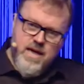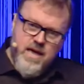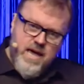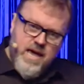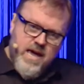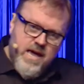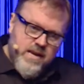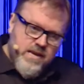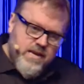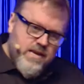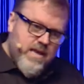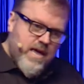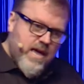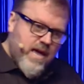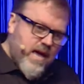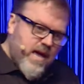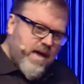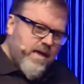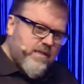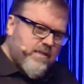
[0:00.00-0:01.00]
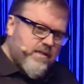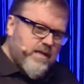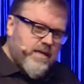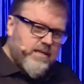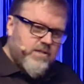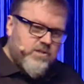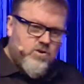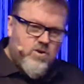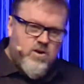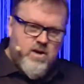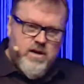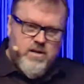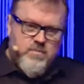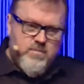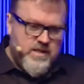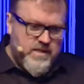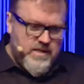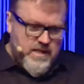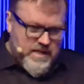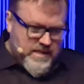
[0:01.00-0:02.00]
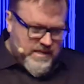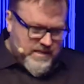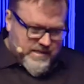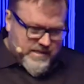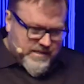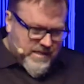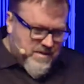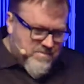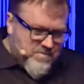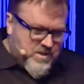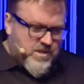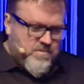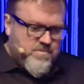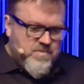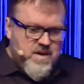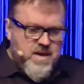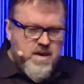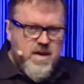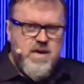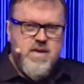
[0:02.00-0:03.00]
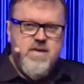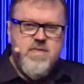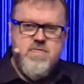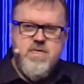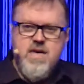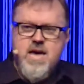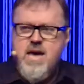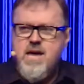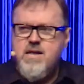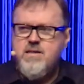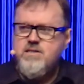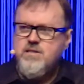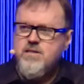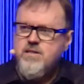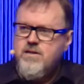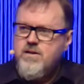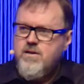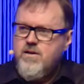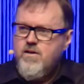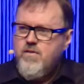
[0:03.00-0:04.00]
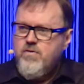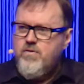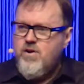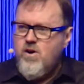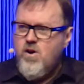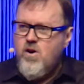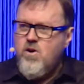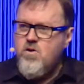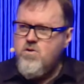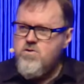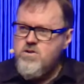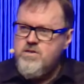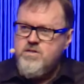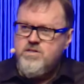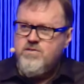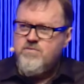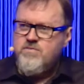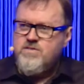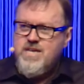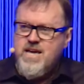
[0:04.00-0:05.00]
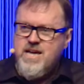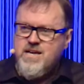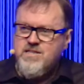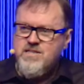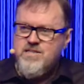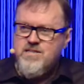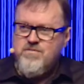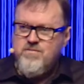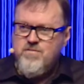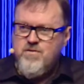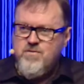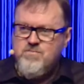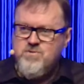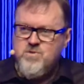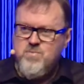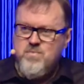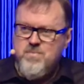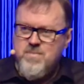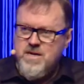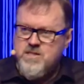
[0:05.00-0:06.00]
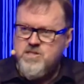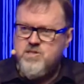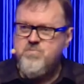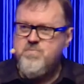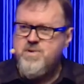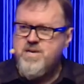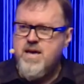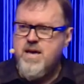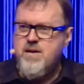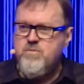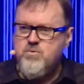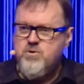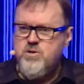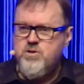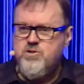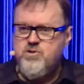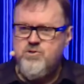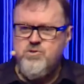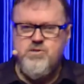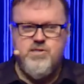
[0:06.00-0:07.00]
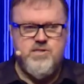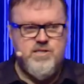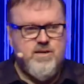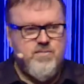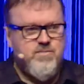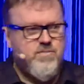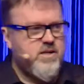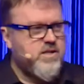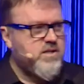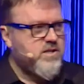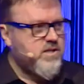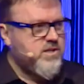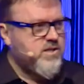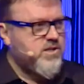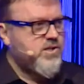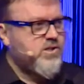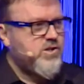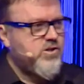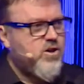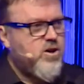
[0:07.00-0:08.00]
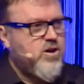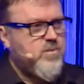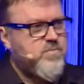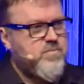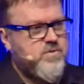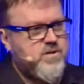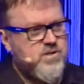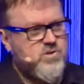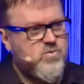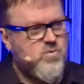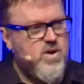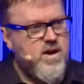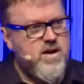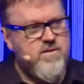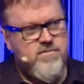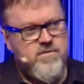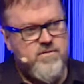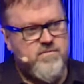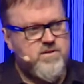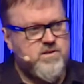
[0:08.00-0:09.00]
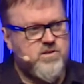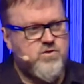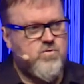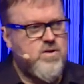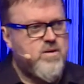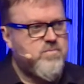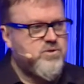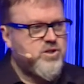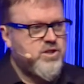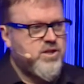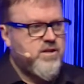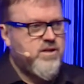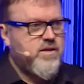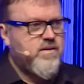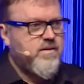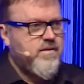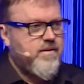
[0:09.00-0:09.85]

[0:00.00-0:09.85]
And at that time, it seemed to me that the owners of taxi firms must be able to do something to stop this wave of disruption.